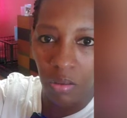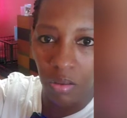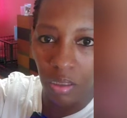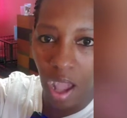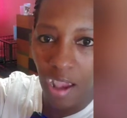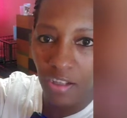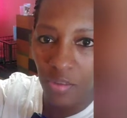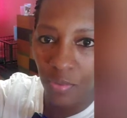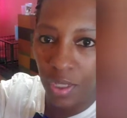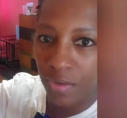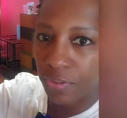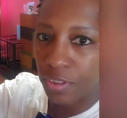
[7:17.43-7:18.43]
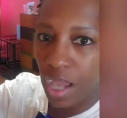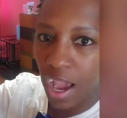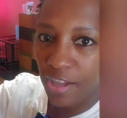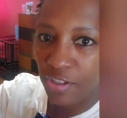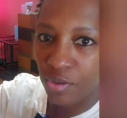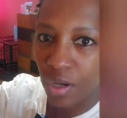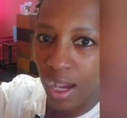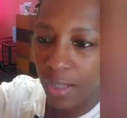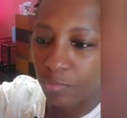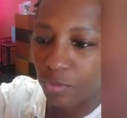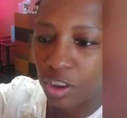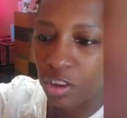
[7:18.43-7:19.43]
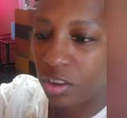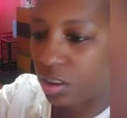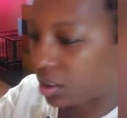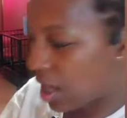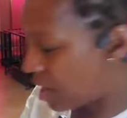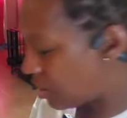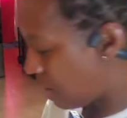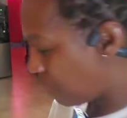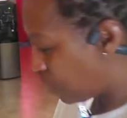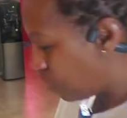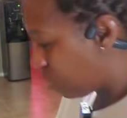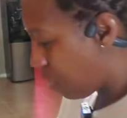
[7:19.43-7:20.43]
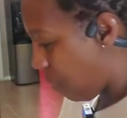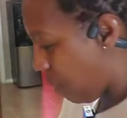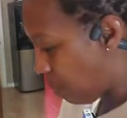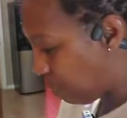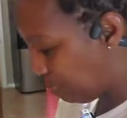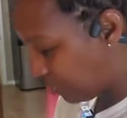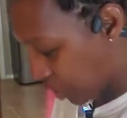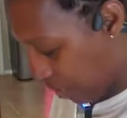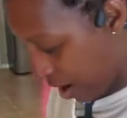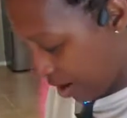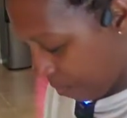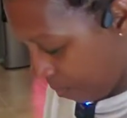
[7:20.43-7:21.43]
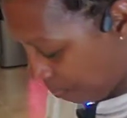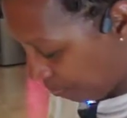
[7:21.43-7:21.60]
Dice, whatever size you like. This is the size I'm using, right?